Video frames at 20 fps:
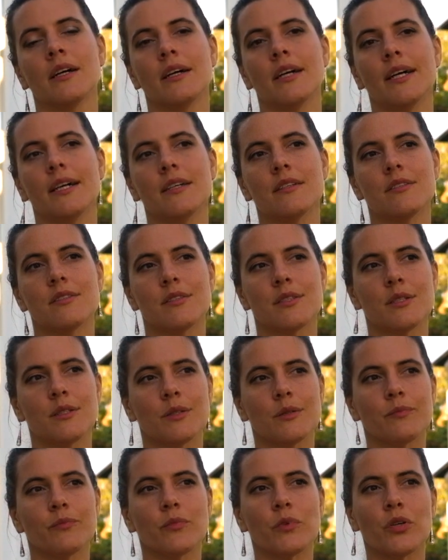as
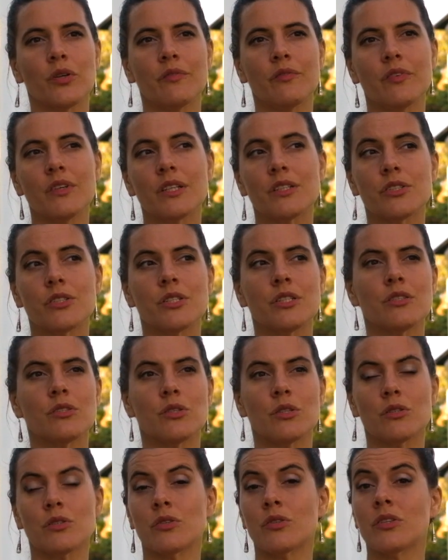convictions,
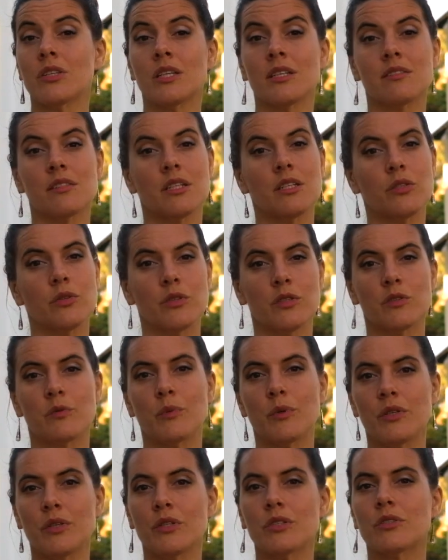also things that you
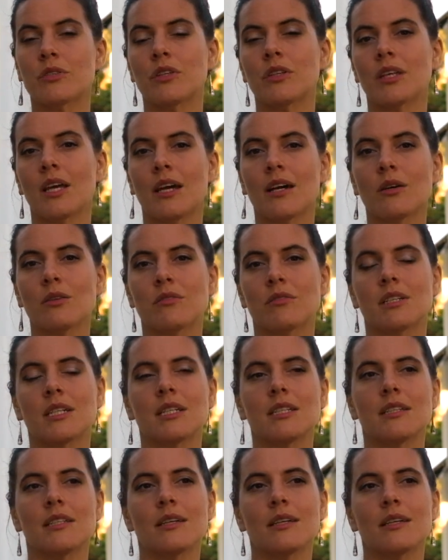experience on the outside.